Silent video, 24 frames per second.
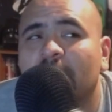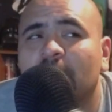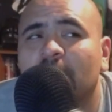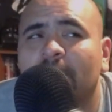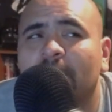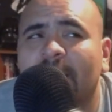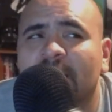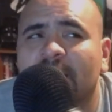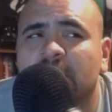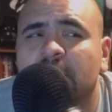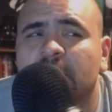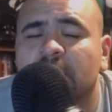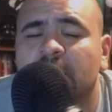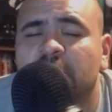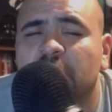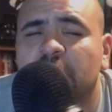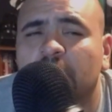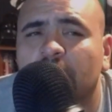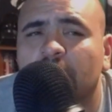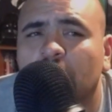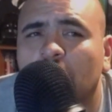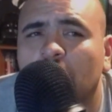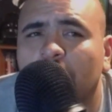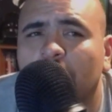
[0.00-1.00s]
match than
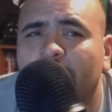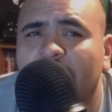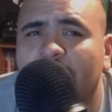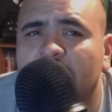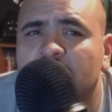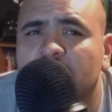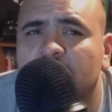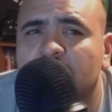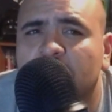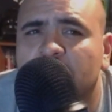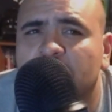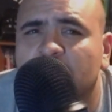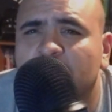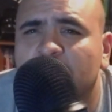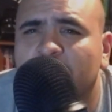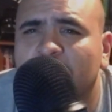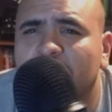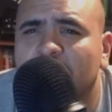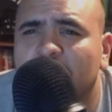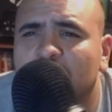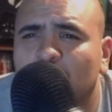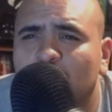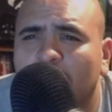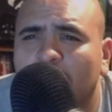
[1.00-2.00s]
Jericho and Paige did, just because we